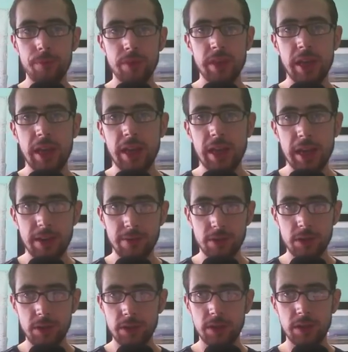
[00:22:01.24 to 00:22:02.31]
they have
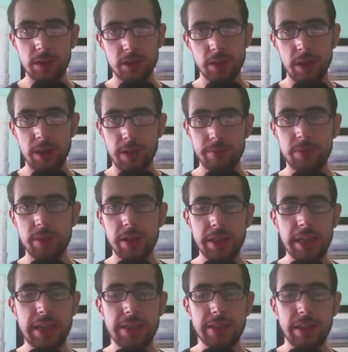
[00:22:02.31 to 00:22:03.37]
done
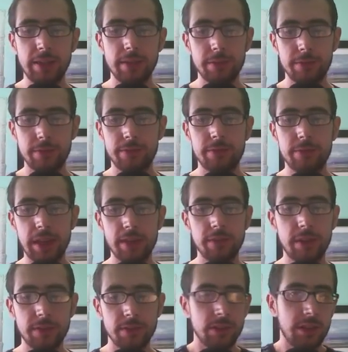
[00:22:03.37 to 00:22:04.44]
that. They
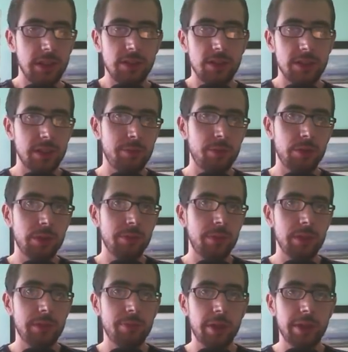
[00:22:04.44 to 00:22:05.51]
have given decent support to
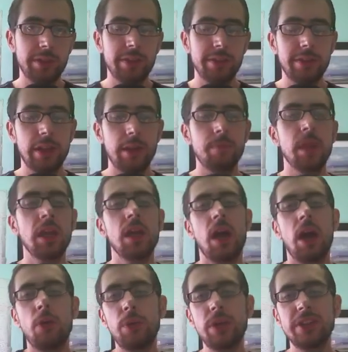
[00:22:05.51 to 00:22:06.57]
multi-monitor setup.
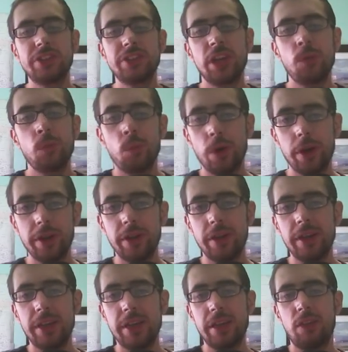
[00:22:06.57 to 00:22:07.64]
I will say
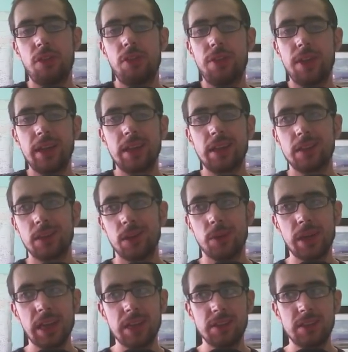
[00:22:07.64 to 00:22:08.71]
one thing though
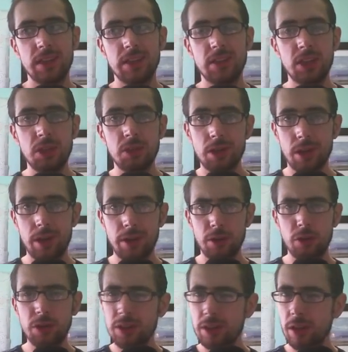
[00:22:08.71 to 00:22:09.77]
against it is that you can't,
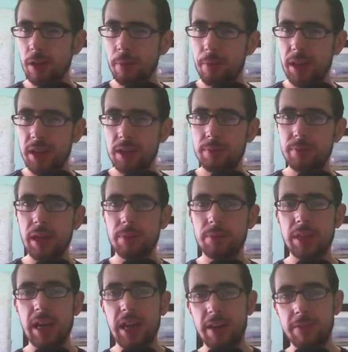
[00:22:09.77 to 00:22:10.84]
or you don't appear to be
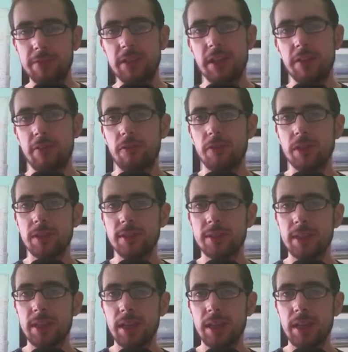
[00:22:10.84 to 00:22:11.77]
able to have different